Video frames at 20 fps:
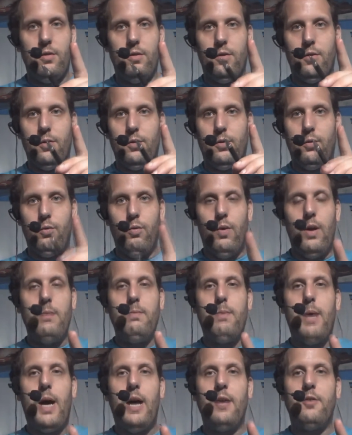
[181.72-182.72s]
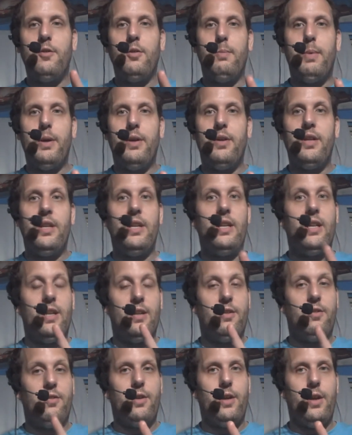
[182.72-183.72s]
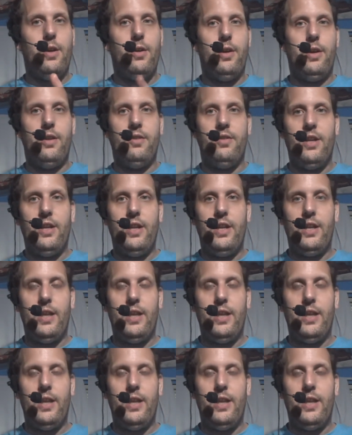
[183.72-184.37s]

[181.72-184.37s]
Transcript: one possibility that's scary as anything.